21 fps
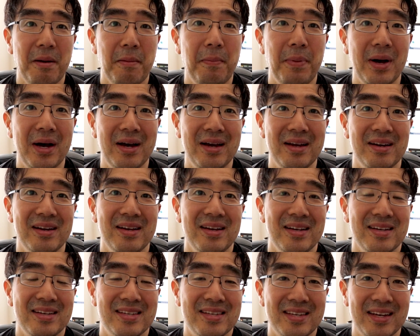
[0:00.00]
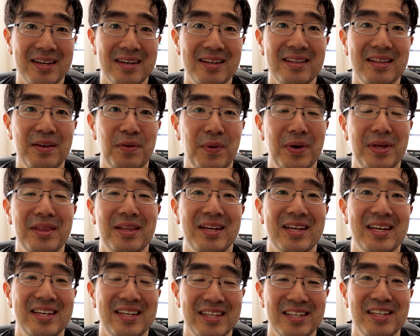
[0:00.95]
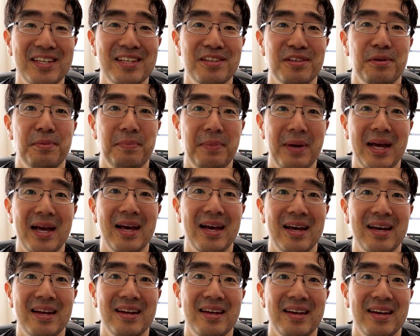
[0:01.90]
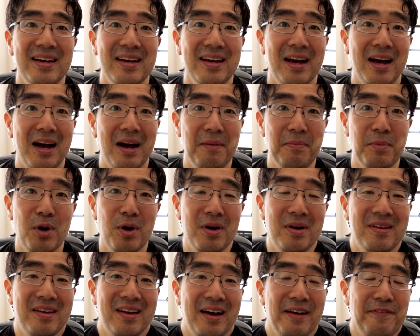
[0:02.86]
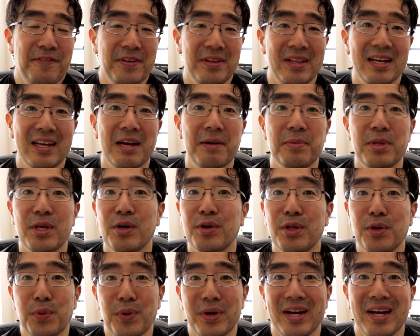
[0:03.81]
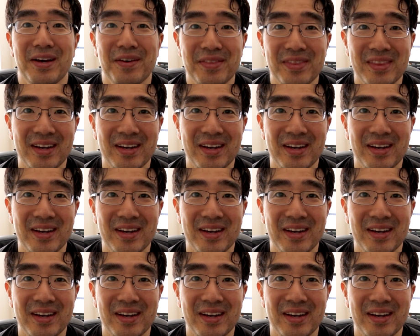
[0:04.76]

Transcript: but suddenly when the conditions are bad, I feel like I'm the only one out